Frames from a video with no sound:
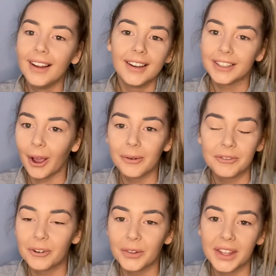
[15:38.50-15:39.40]
going
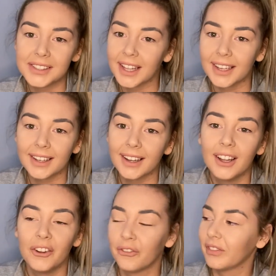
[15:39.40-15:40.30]
through this like
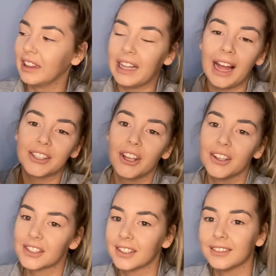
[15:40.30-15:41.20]

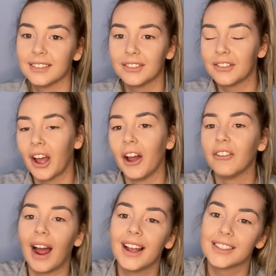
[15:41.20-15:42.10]
ladders and
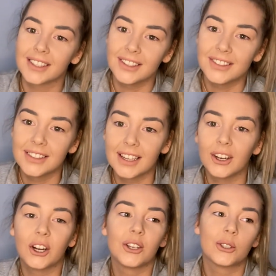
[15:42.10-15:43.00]
horizons
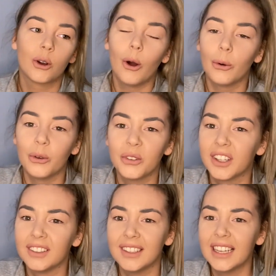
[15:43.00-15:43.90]
and control,
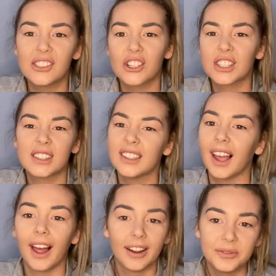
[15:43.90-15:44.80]
and it just,
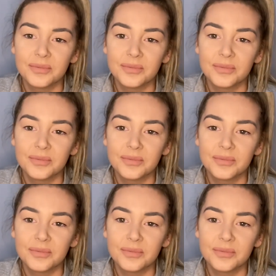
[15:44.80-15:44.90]
yeah.